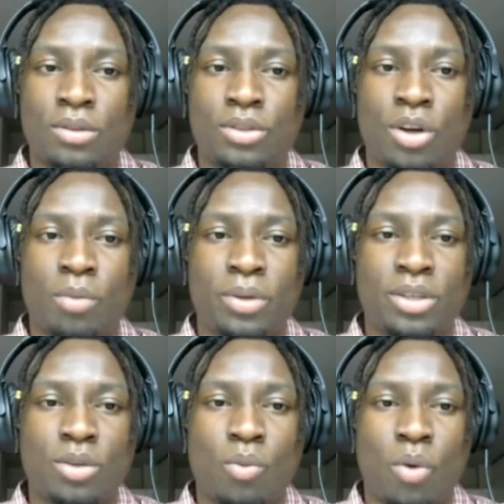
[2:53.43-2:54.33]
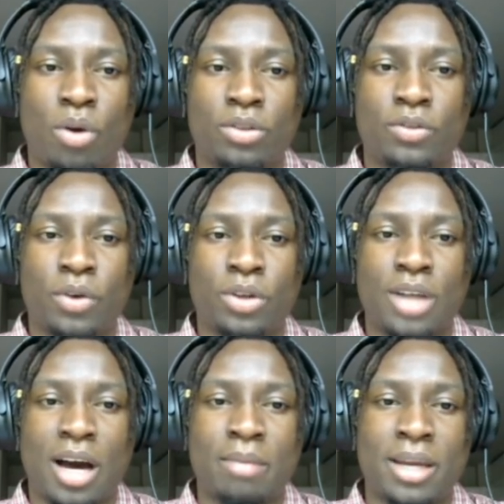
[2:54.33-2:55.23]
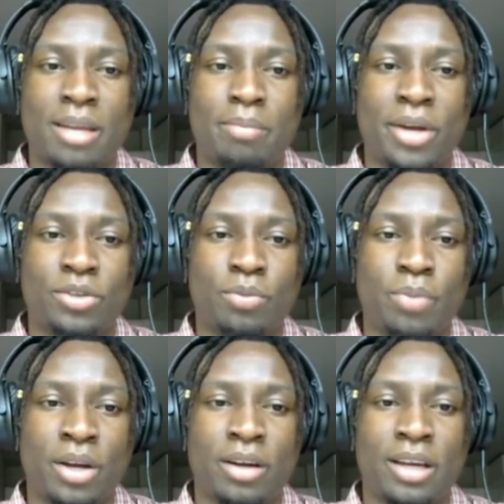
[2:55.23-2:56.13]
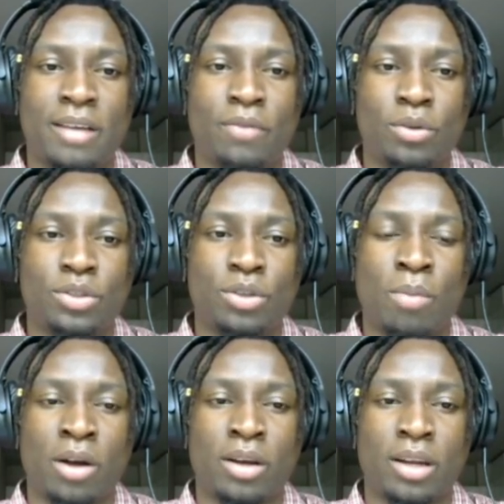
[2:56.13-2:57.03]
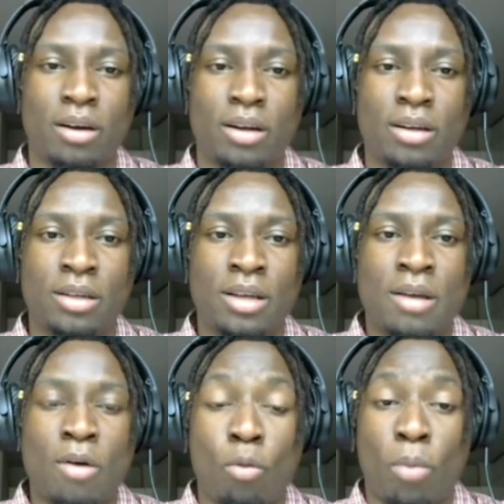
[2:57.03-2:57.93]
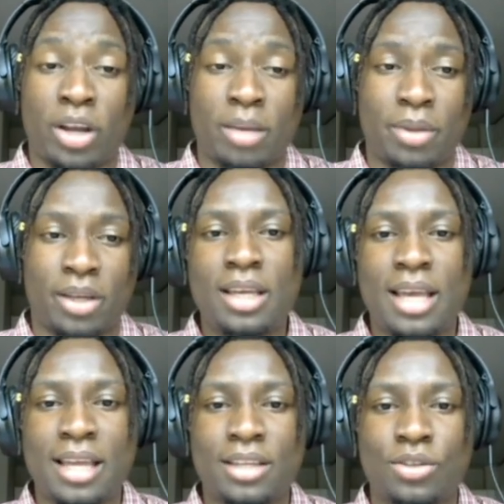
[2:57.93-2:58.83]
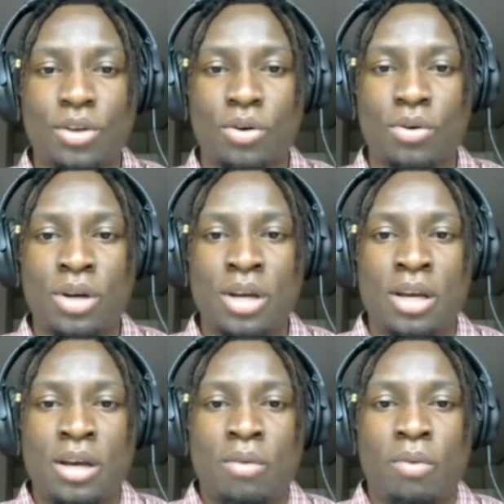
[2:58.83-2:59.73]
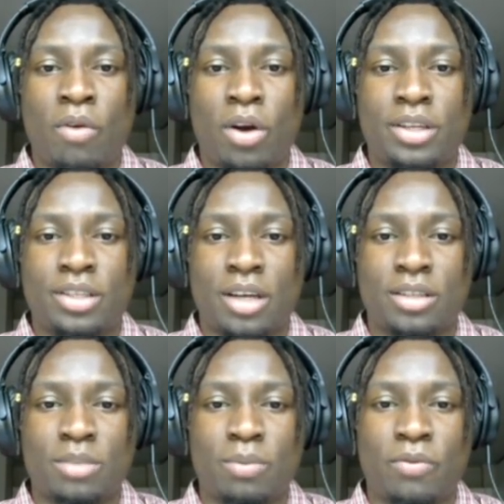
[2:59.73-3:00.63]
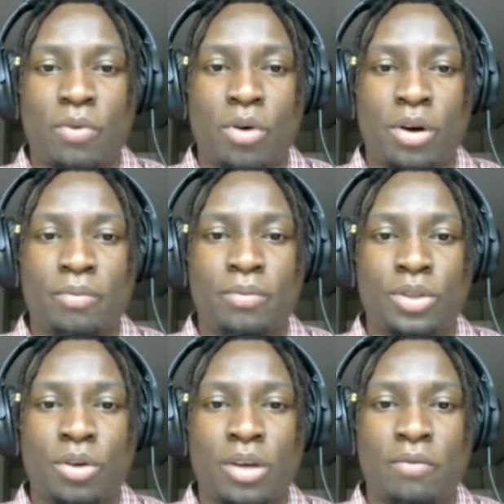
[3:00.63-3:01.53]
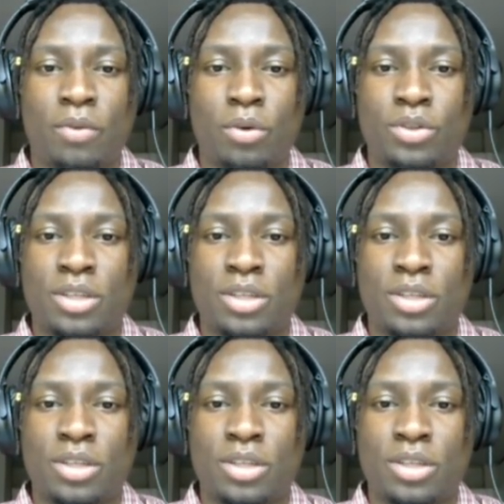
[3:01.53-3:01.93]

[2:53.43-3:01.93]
Chirpley is the world's first automated peer-to-peer influencer marketer or marketplace. And so we've already discussed this before. So influencers